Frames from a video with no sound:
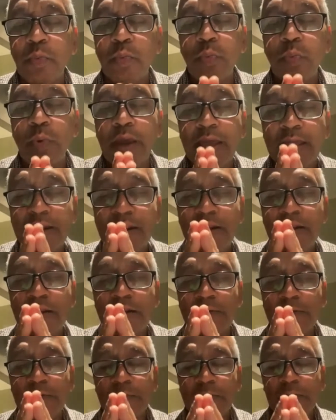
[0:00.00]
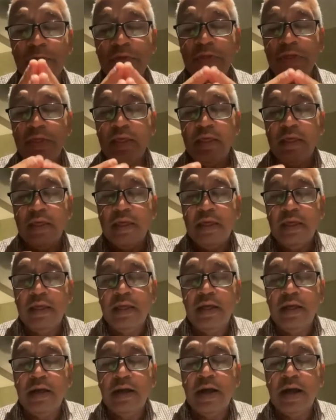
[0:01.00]
when
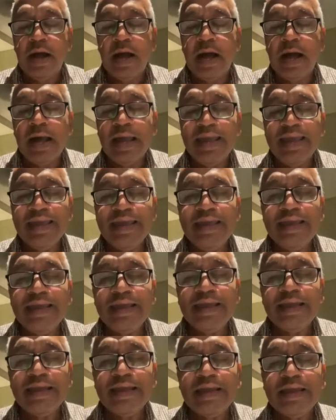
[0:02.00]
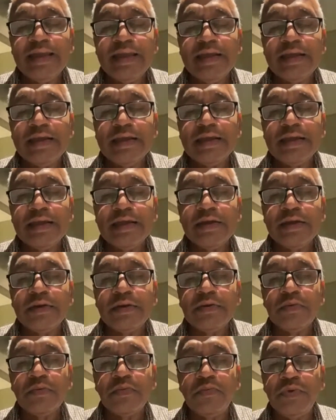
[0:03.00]
I,
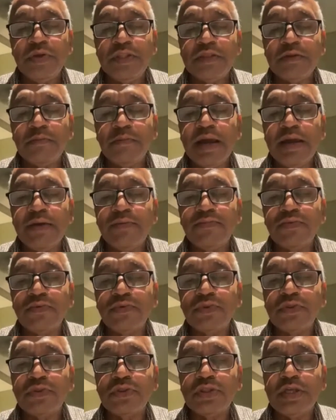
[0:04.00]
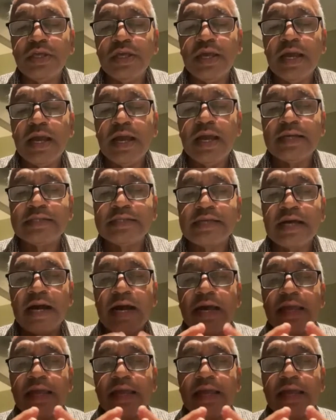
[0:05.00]
with my vritti, as I